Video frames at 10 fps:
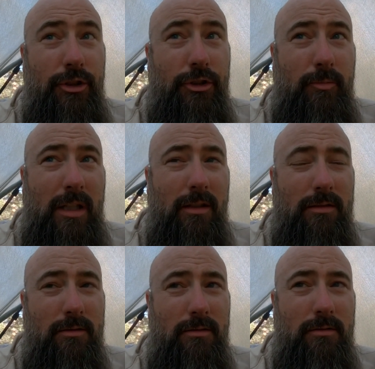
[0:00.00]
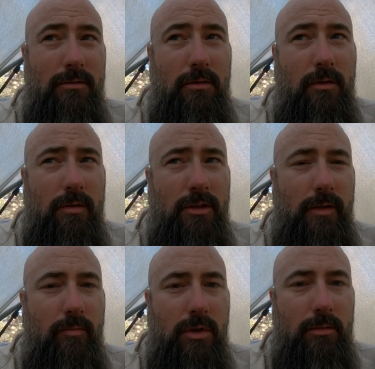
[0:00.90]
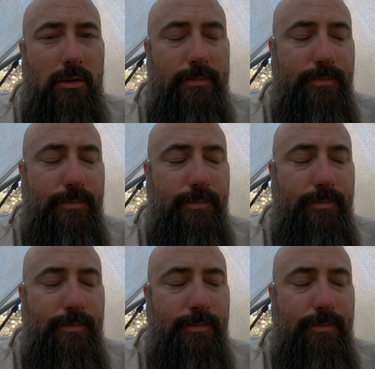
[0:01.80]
miles, a little over 7 probably.